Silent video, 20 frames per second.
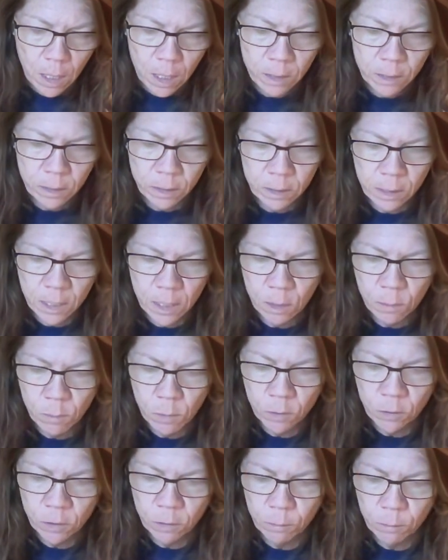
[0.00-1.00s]
is the single
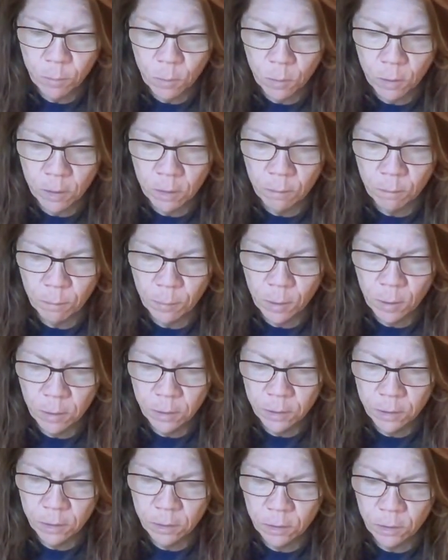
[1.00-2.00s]
most important
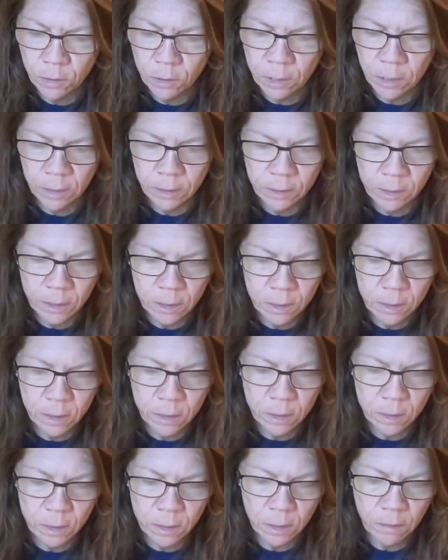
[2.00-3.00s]
person to the
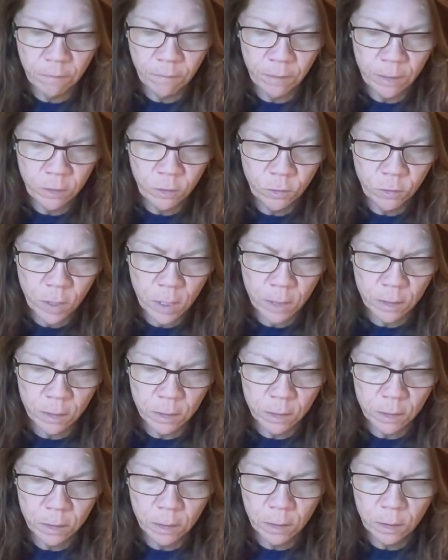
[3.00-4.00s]
existence of a
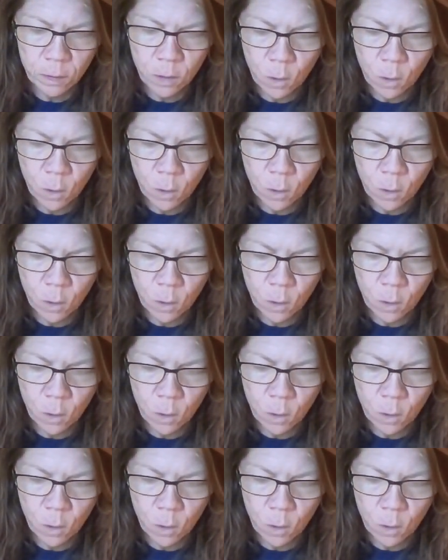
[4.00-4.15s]
trust.